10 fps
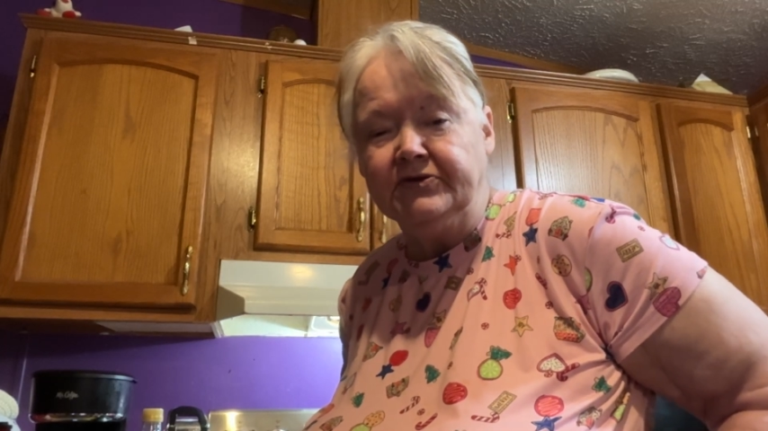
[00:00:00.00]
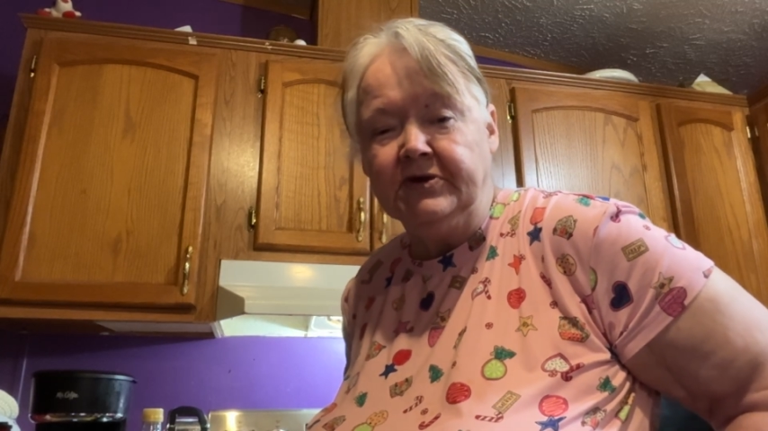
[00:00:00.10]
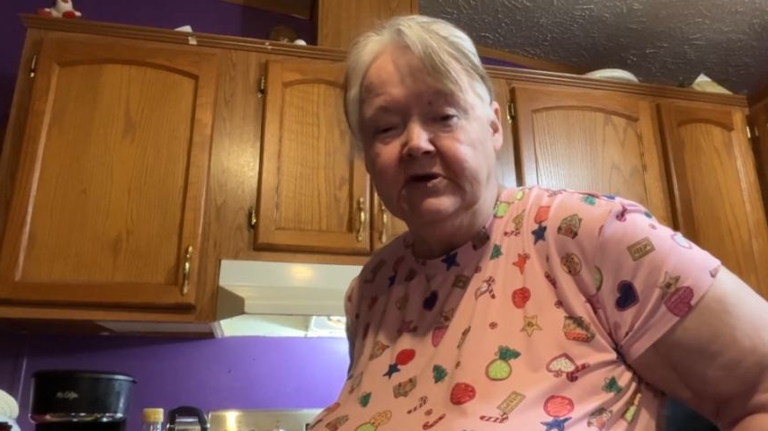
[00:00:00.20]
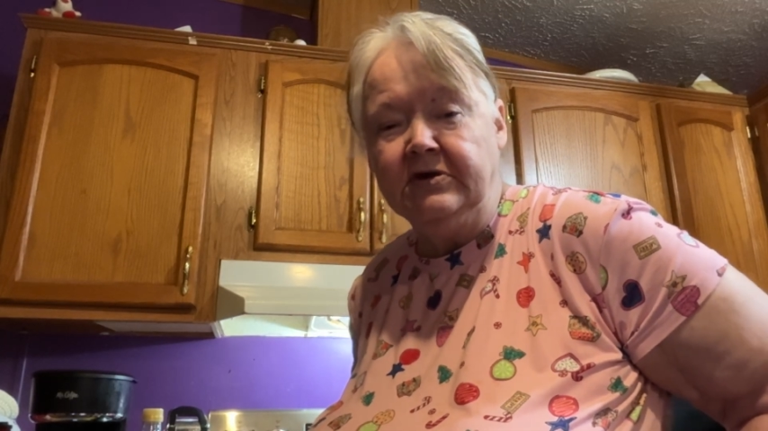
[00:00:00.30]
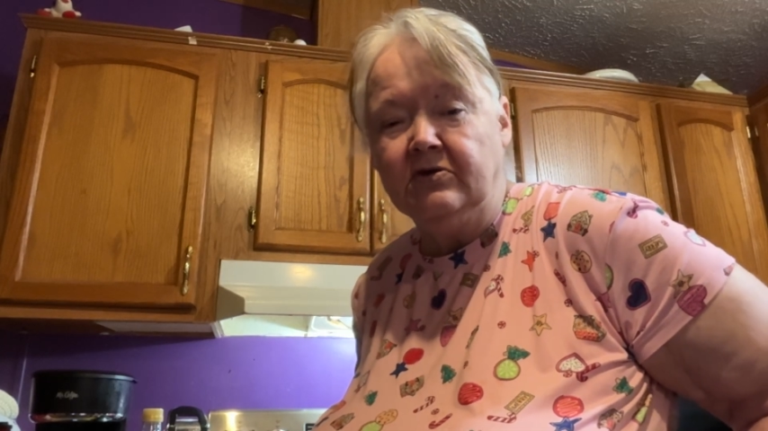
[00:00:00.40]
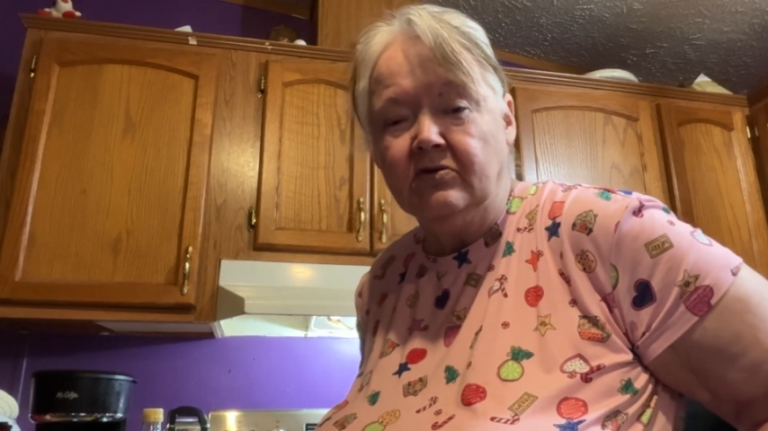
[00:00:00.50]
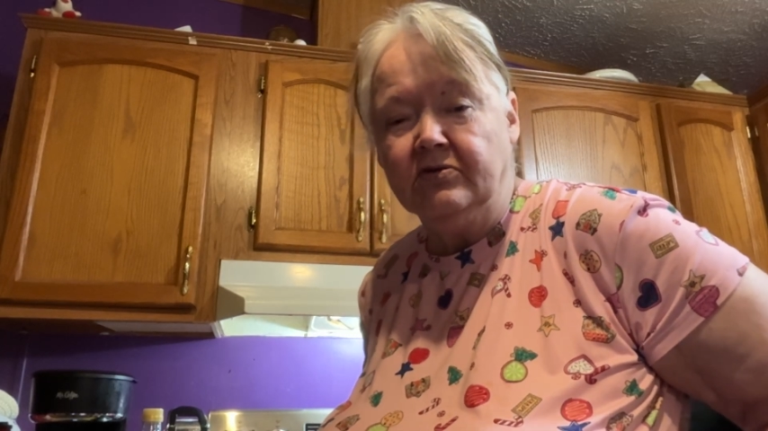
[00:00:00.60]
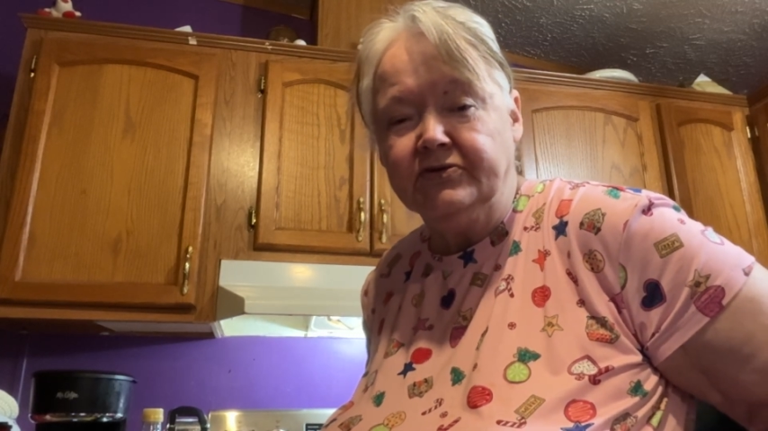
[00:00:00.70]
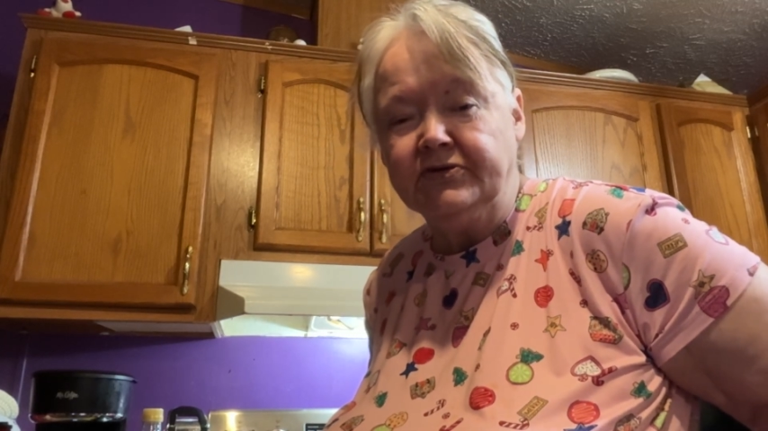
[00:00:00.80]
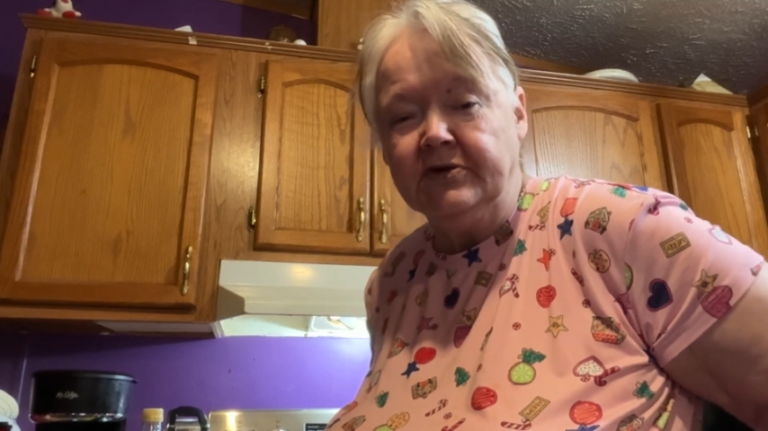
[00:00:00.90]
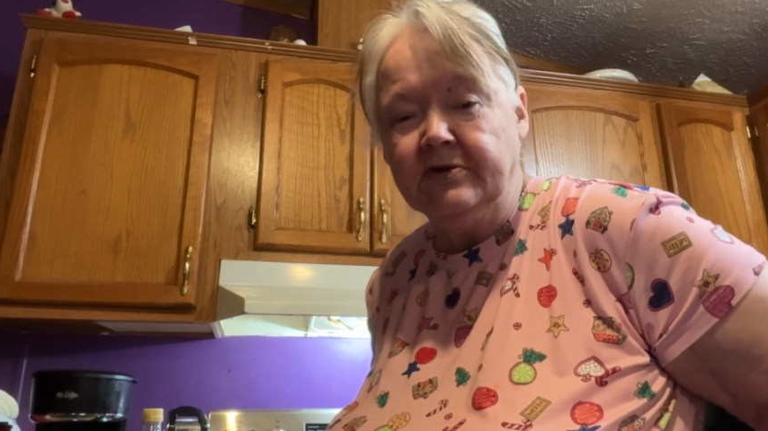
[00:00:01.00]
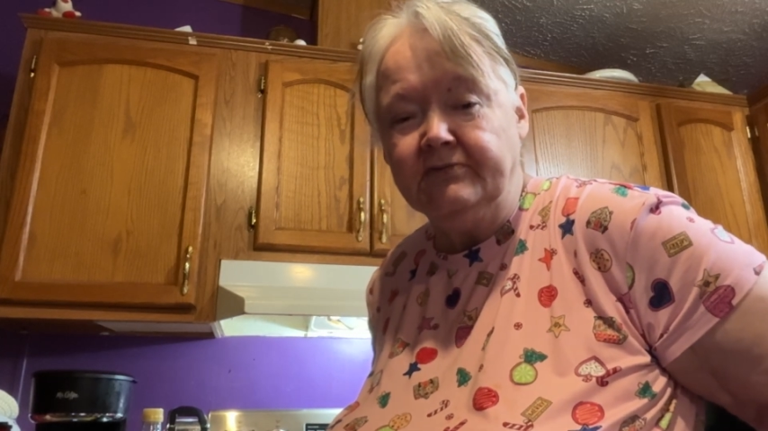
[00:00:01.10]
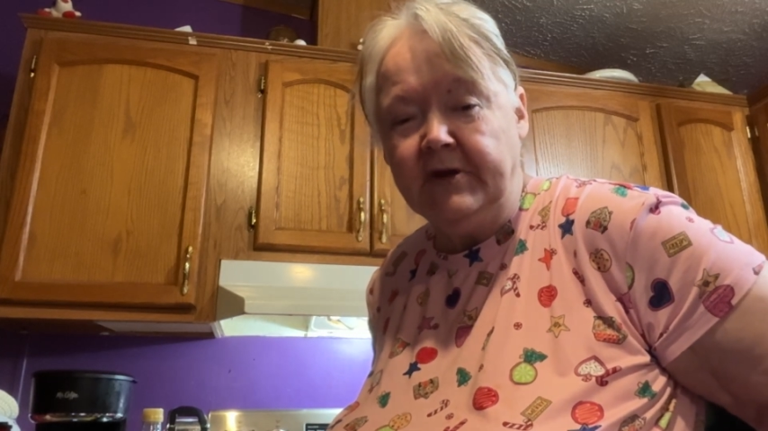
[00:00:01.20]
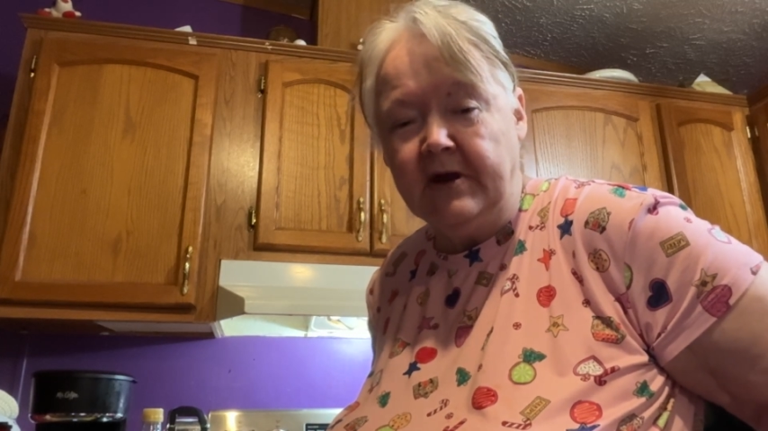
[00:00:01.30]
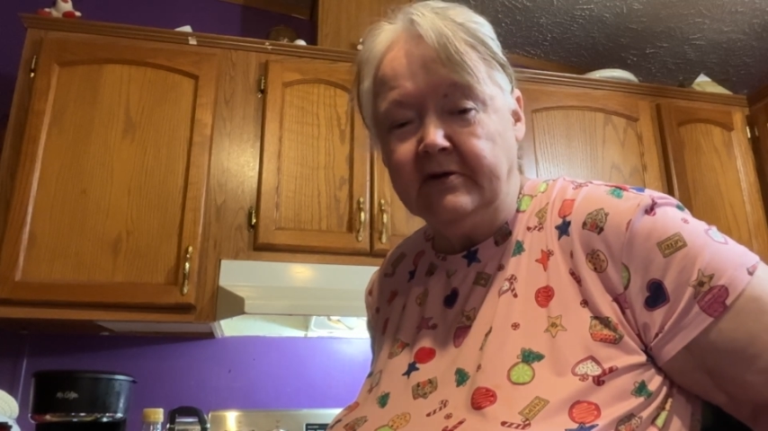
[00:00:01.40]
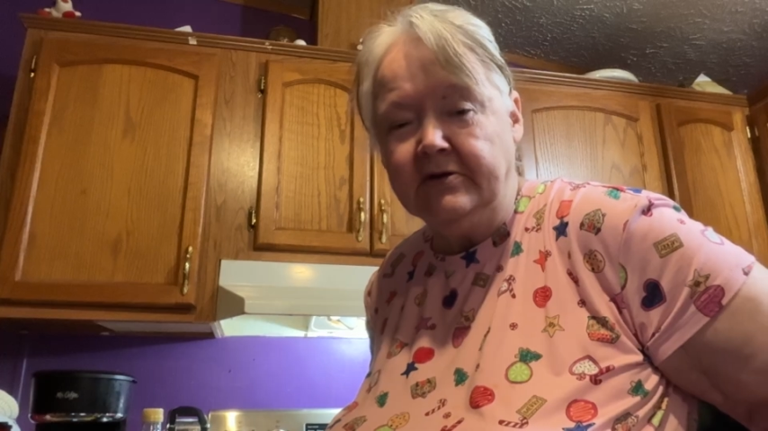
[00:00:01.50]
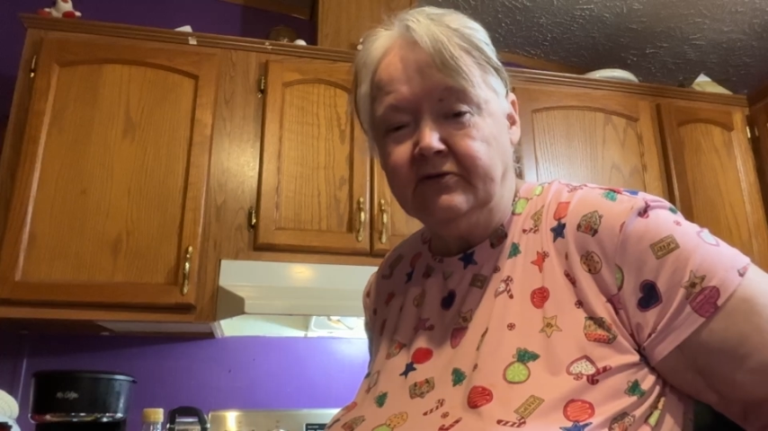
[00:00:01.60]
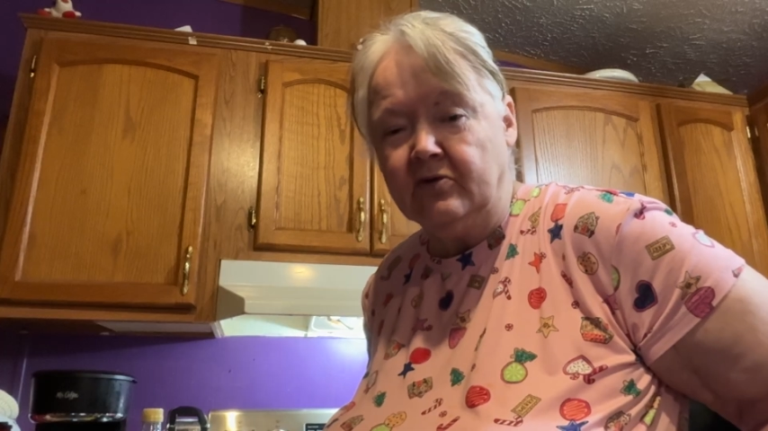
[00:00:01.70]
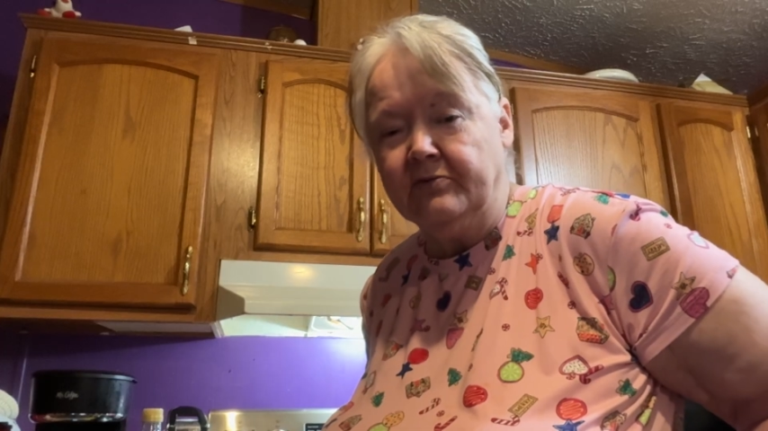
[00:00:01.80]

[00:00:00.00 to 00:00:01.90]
heater and stuff down in their